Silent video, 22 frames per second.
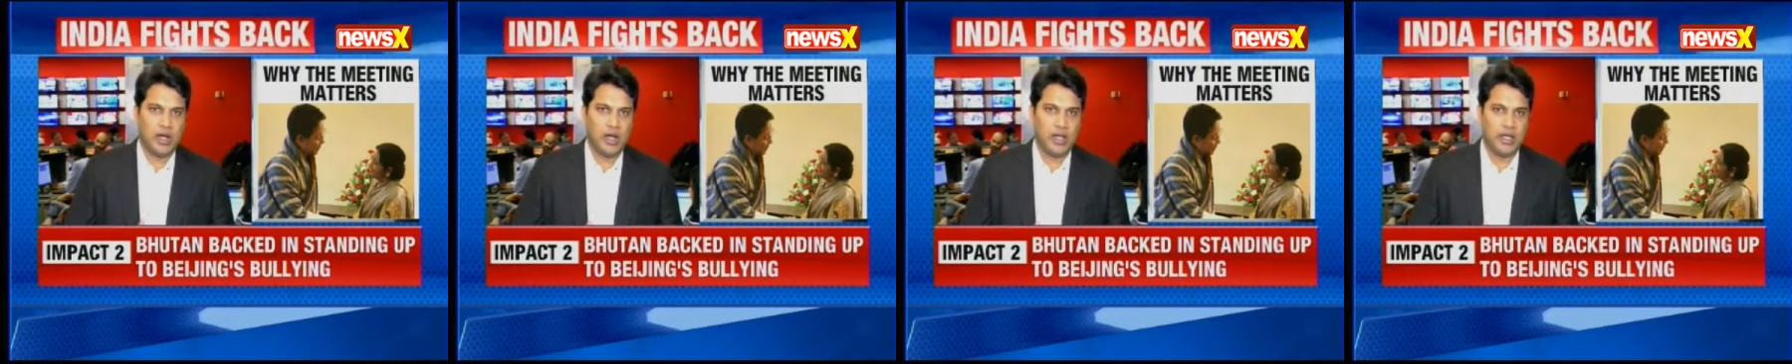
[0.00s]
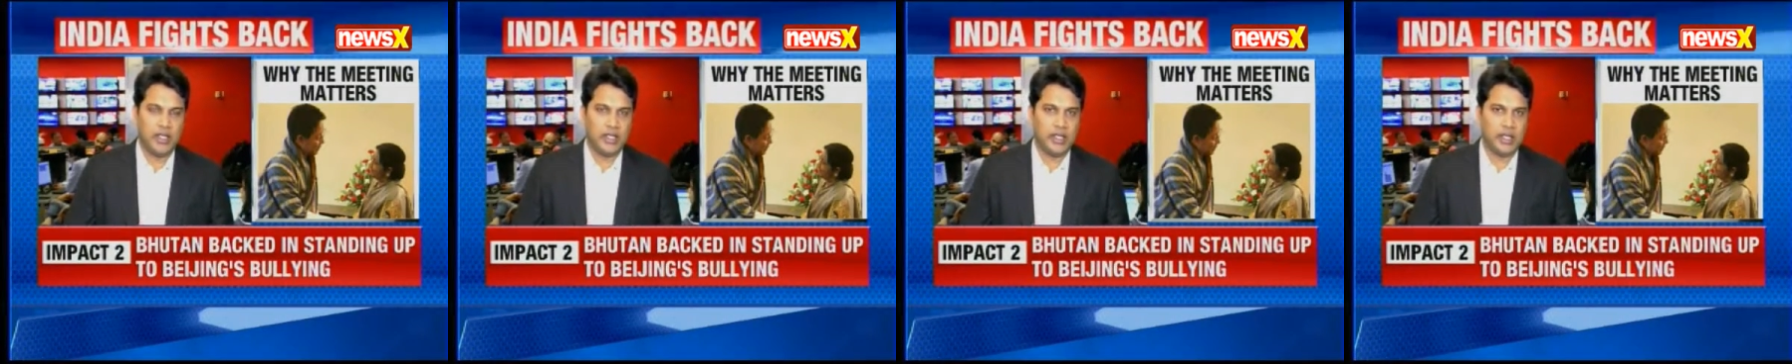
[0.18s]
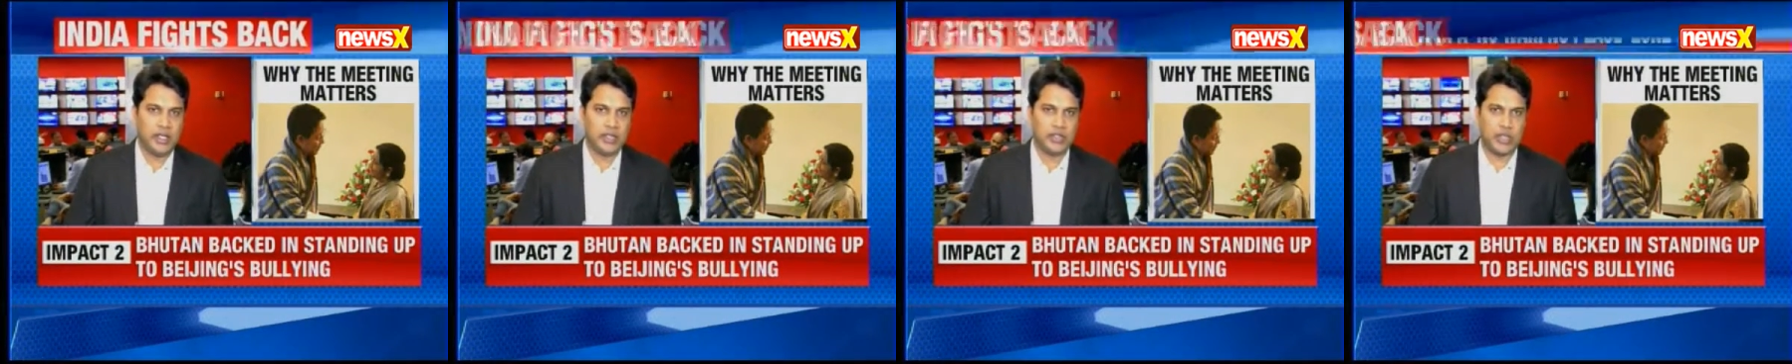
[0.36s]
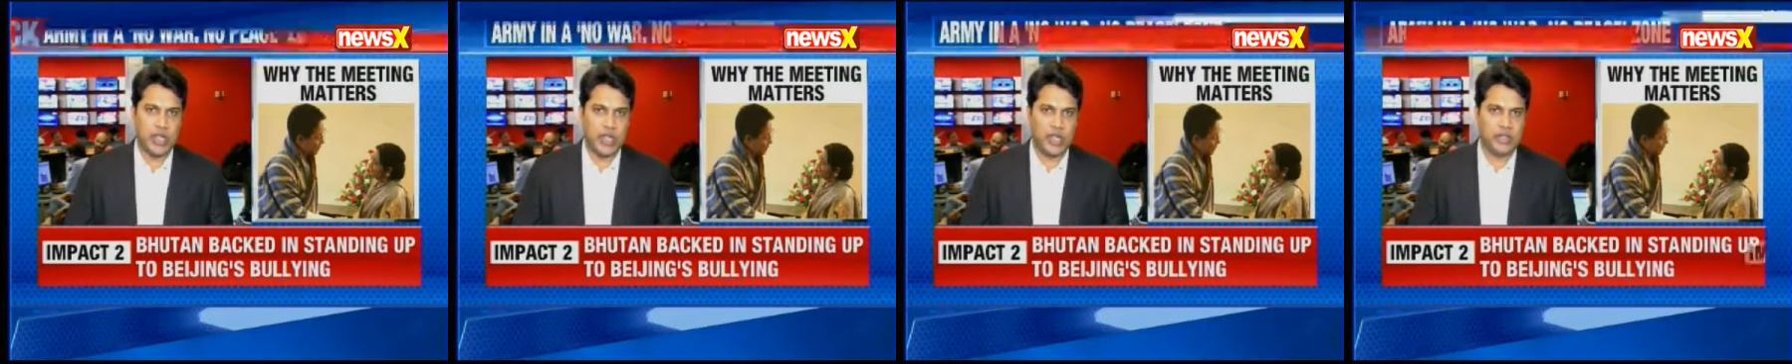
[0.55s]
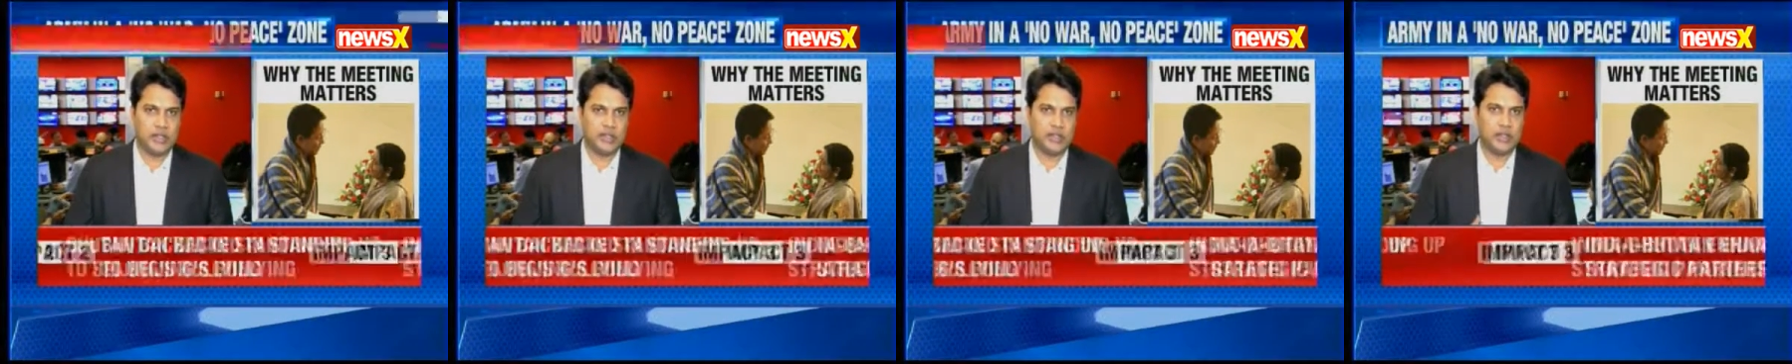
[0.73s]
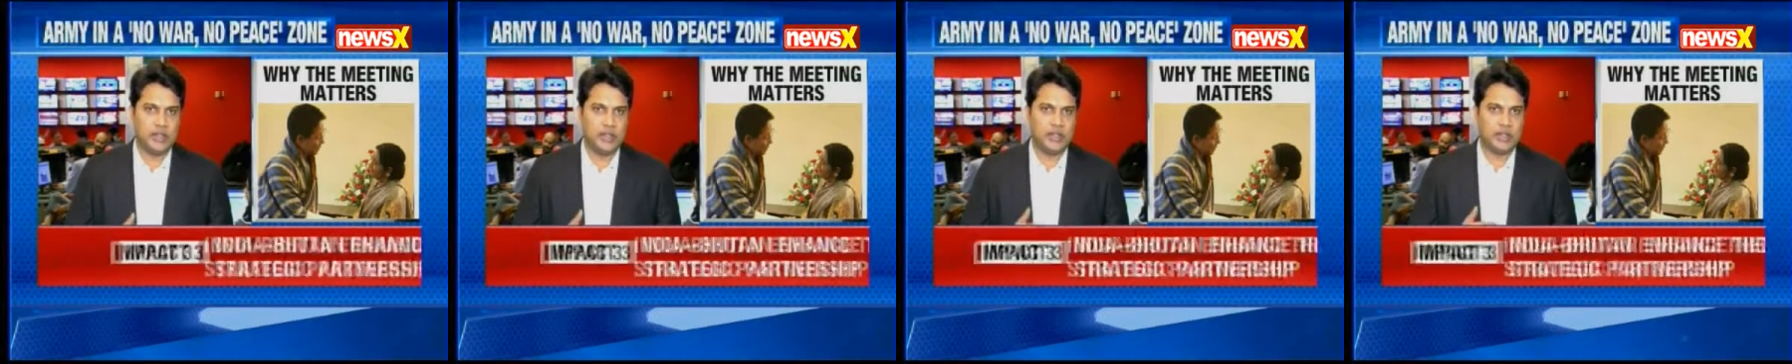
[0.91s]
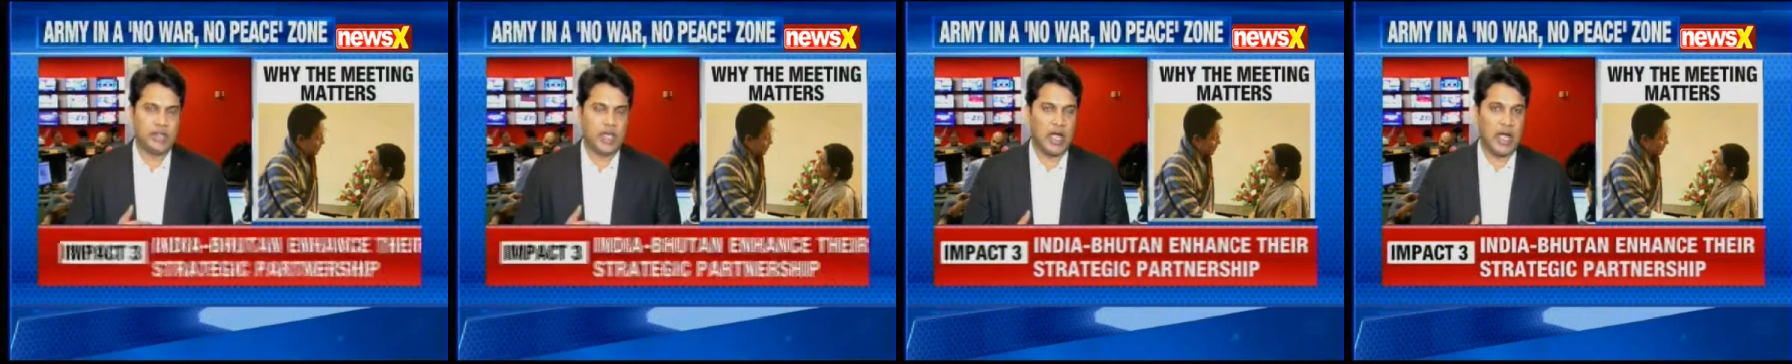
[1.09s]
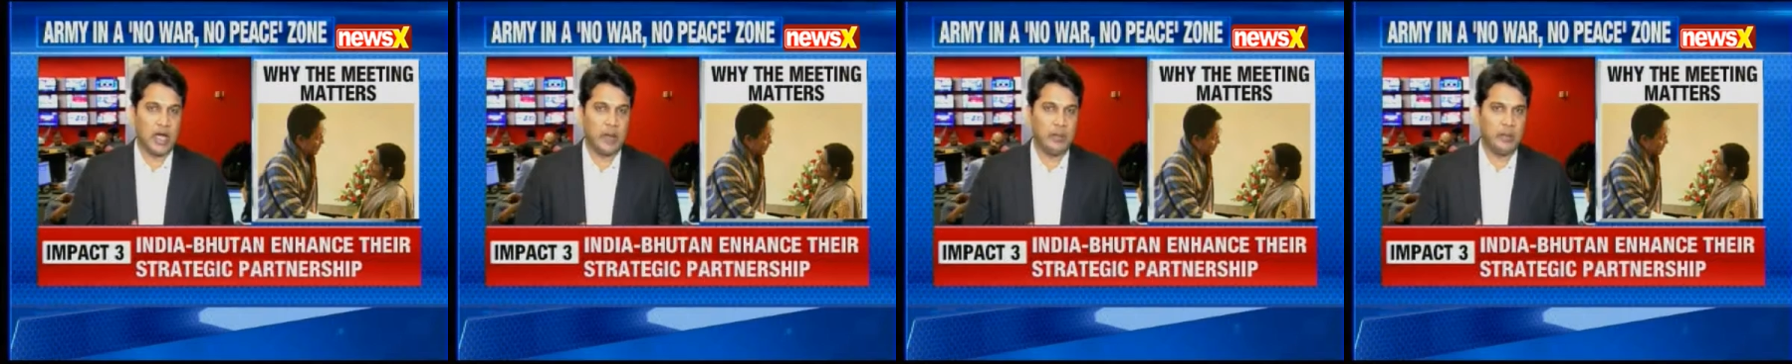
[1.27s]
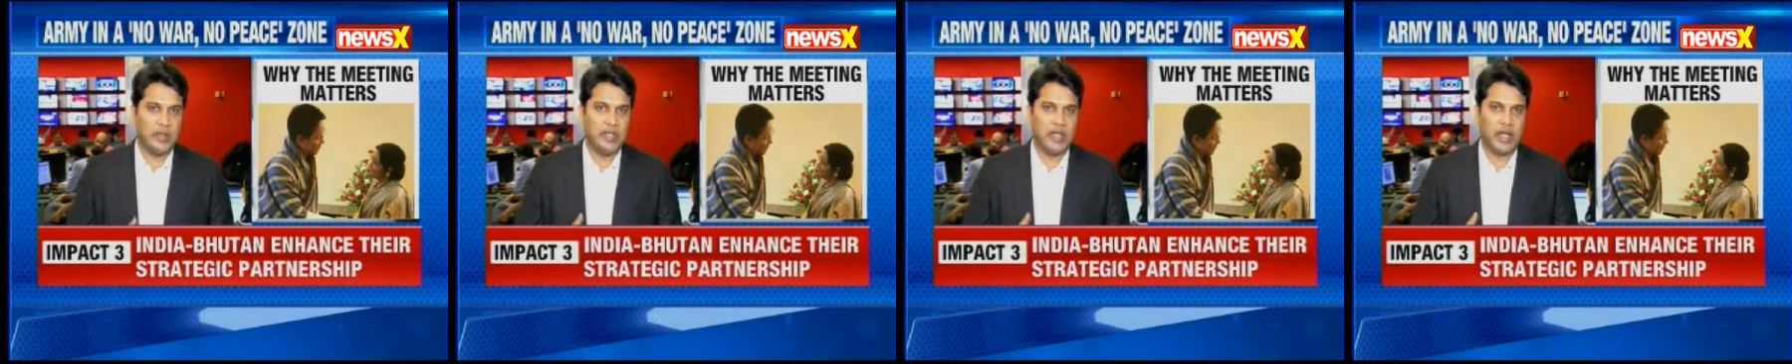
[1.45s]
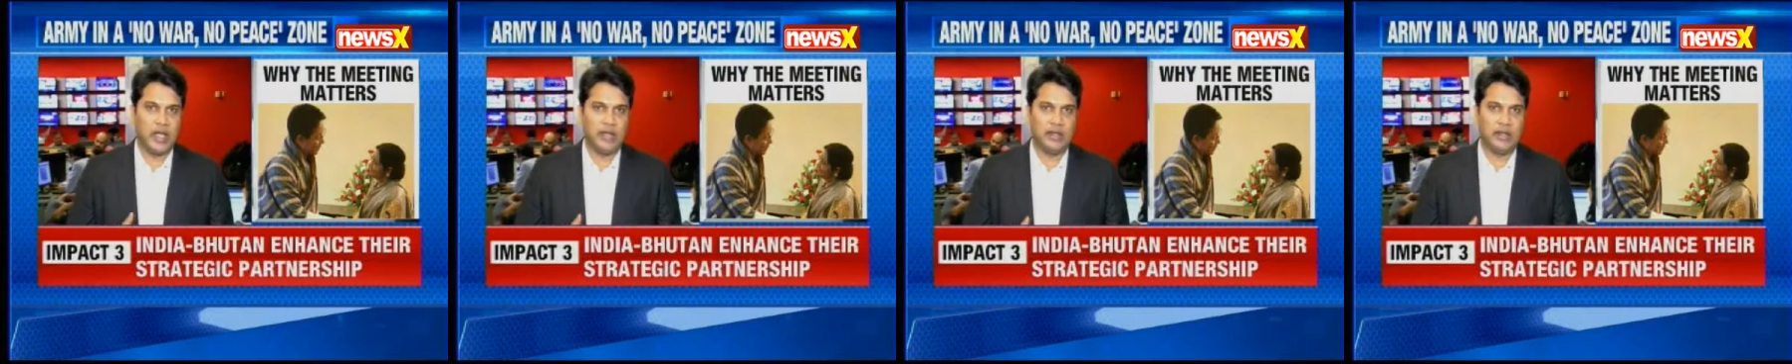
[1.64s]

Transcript: Indian and Chinese army